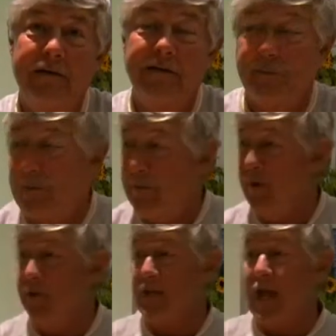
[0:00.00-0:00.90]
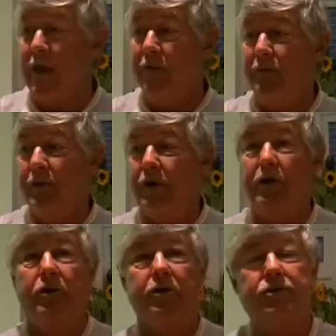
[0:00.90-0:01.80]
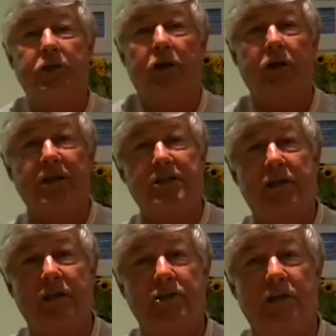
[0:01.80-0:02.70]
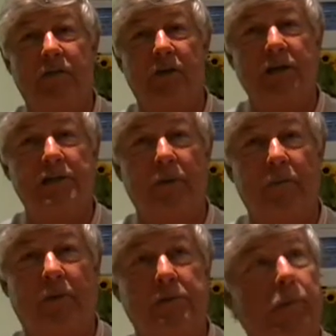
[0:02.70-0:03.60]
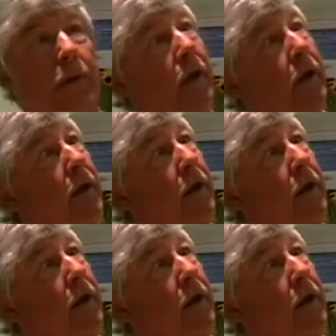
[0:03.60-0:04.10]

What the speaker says: Because I went past Cowenberg and Cruciani hitting each other, and as I went past, I went.